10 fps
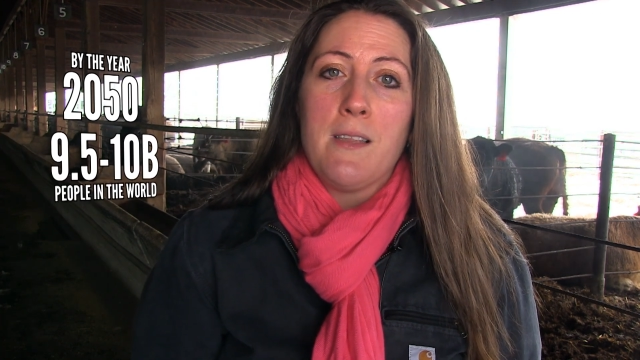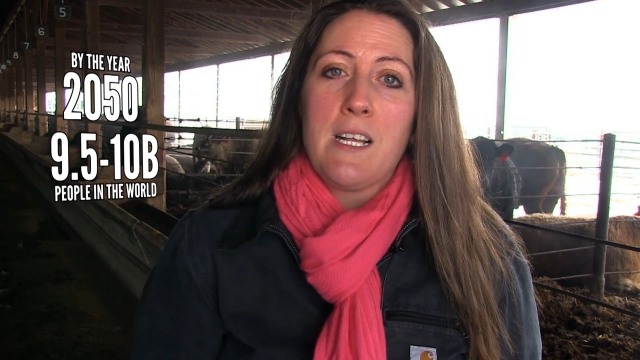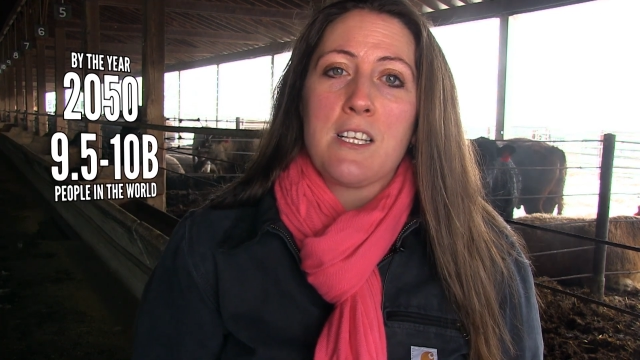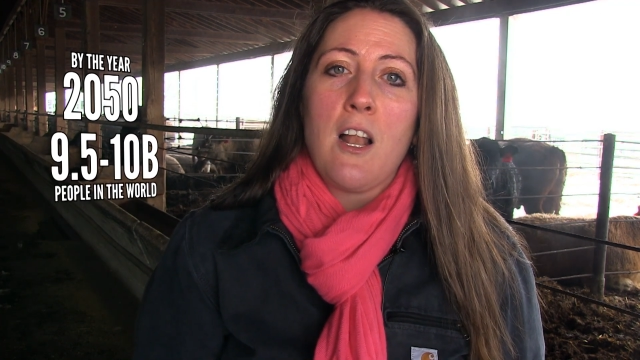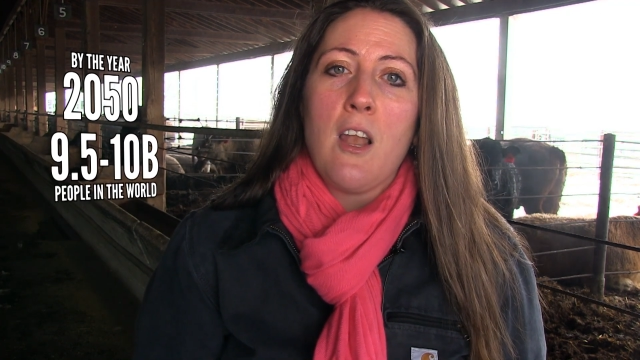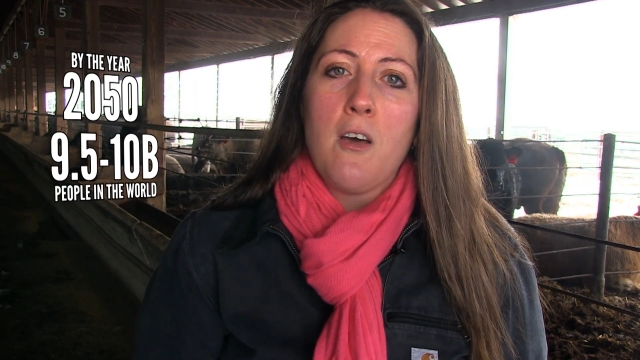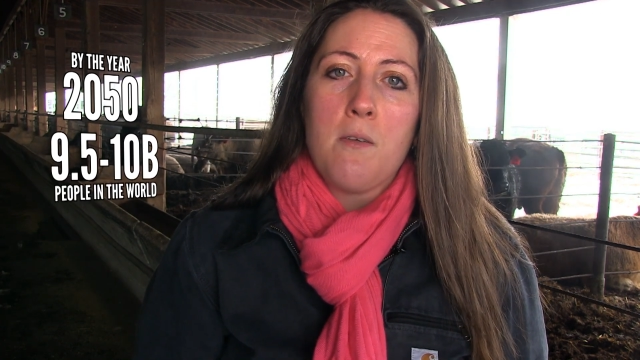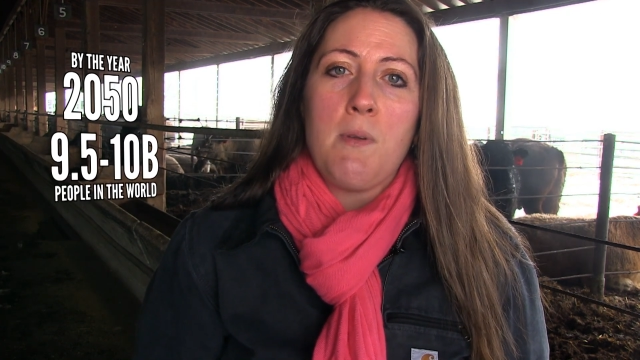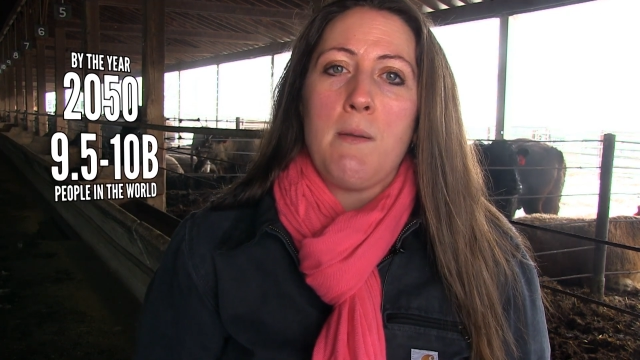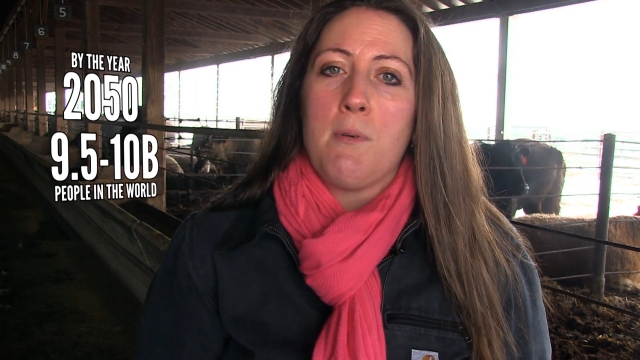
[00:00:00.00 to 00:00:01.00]
And that's a
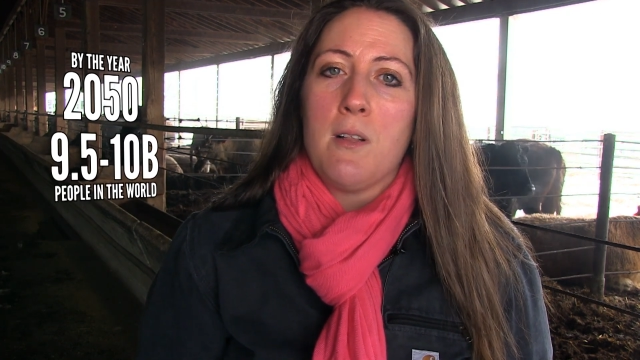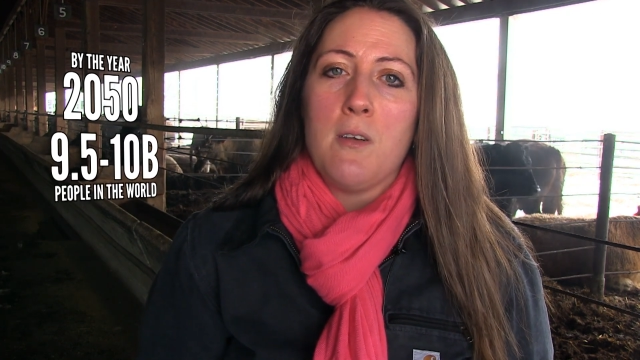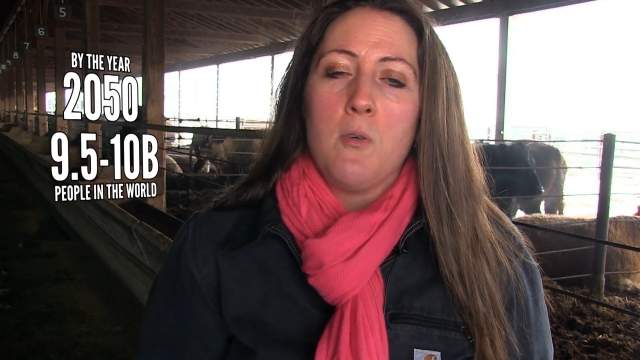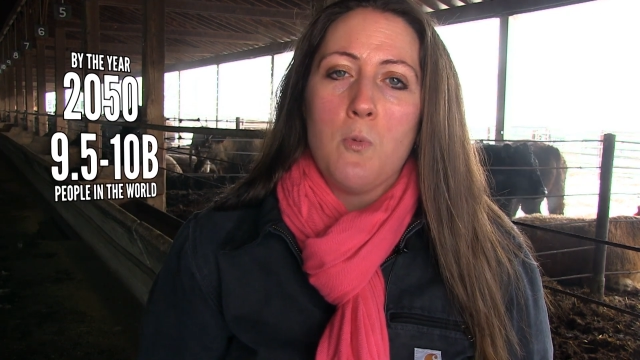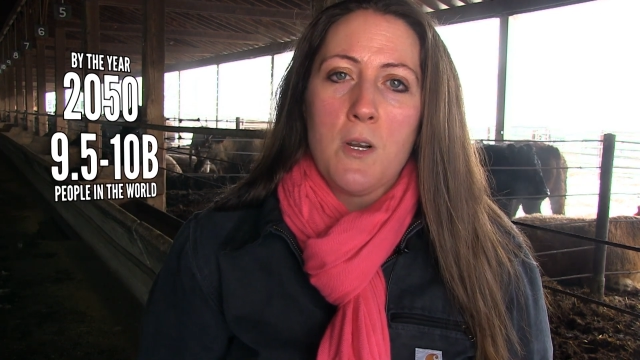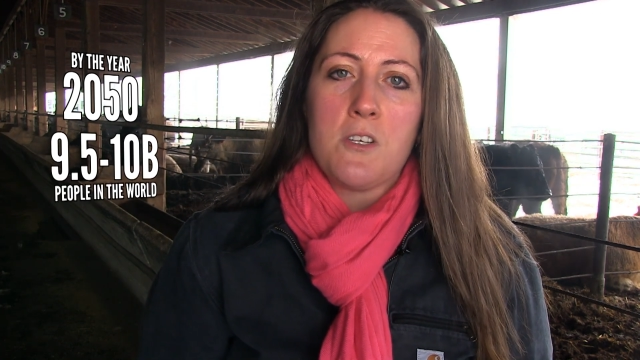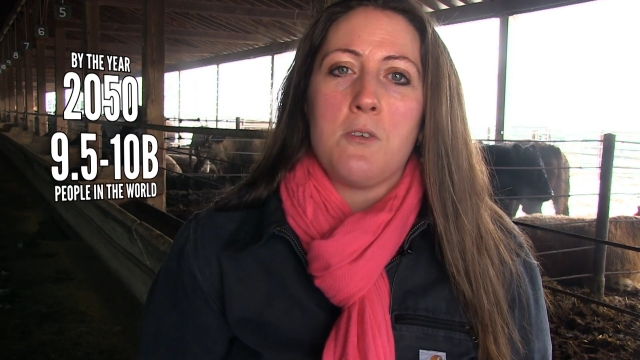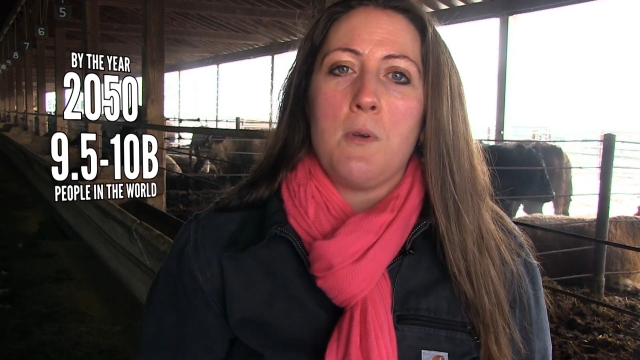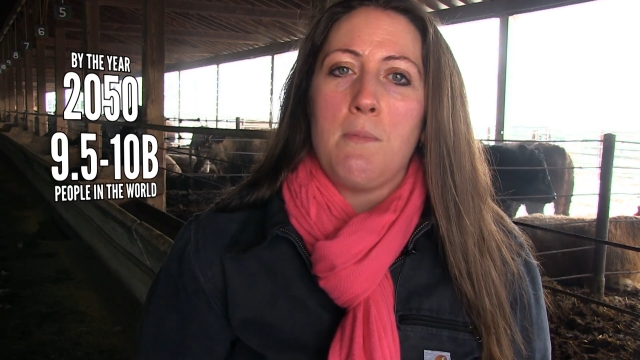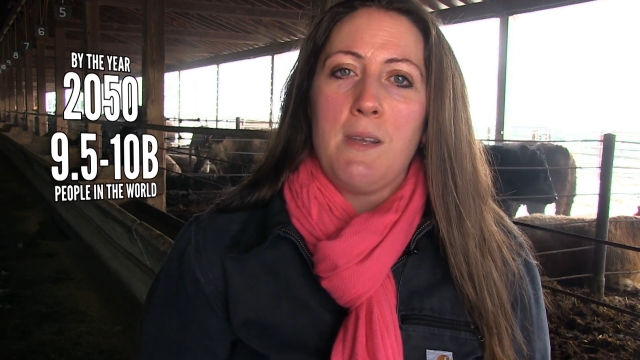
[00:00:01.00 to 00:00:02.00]
lot of people who want
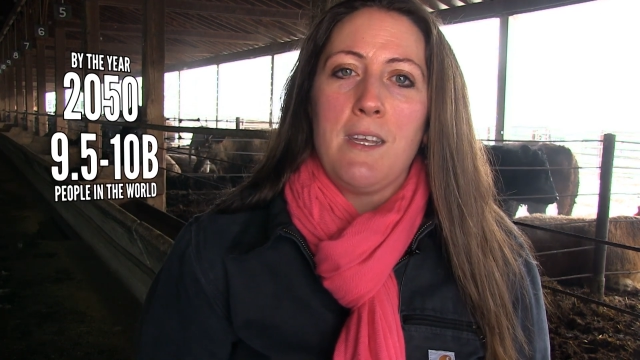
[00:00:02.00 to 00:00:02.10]
to eat